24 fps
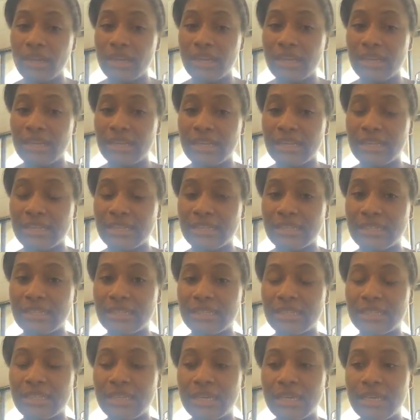
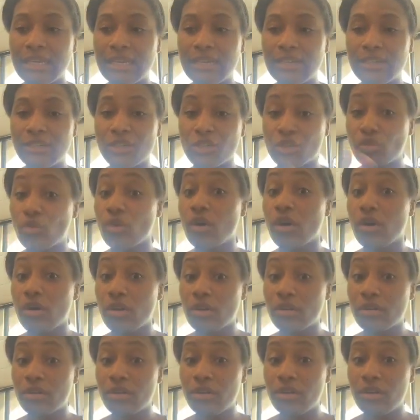is
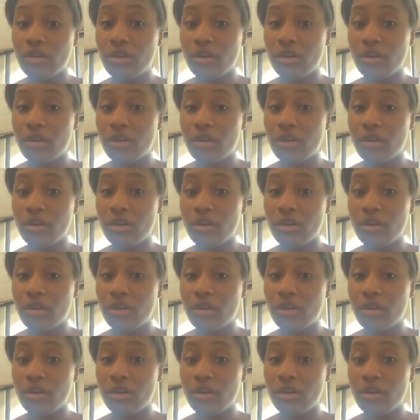strong.